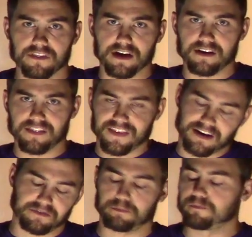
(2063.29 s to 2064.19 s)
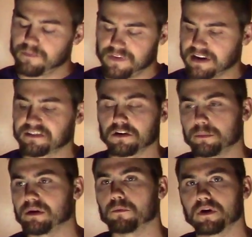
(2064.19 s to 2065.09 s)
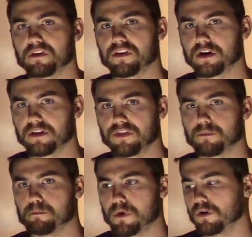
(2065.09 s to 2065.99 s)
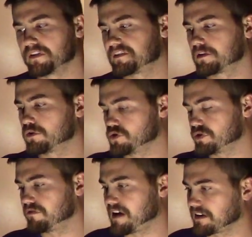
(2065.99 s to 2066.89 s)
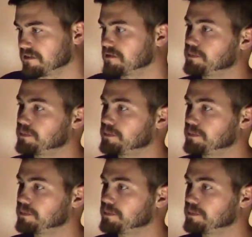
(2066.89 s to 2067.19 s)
then that's going to be one of the most crucial factors.